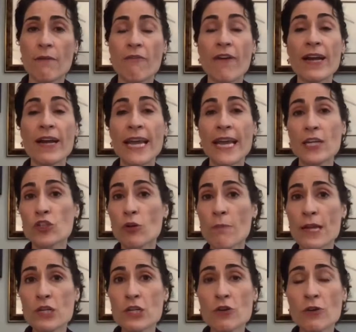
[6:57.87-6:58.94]
financial
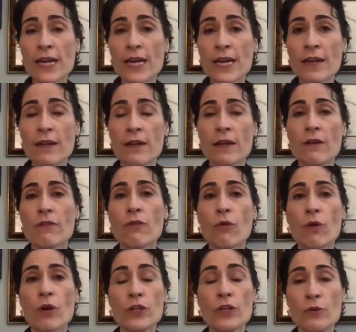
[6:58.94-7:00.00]
mentoring
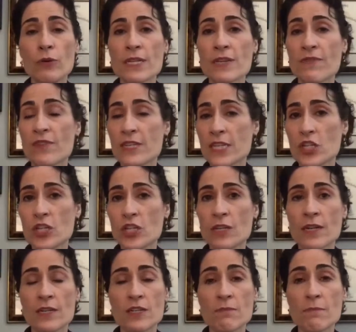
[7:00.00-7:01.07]
for you as a physician
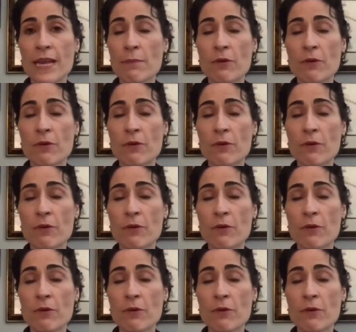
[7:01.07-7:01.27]
and to many